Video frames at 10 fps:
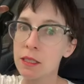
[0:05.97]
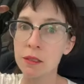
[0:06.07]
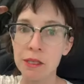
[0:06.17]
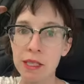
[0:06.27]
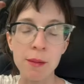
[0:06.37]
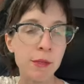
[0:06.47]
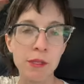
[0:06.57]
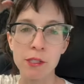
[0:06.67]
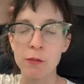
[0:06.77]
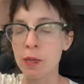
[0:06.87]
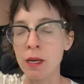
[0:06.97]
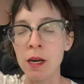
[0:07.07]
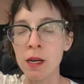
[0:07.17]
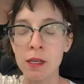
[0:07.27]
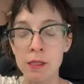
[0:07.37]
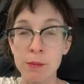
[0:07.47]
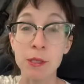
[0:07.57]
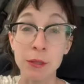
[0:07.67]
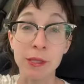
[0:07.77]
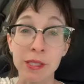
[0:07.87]
So I'm doing this for my car because I'm
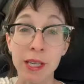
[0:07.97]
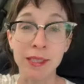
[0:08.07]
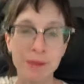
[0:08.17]
so excited.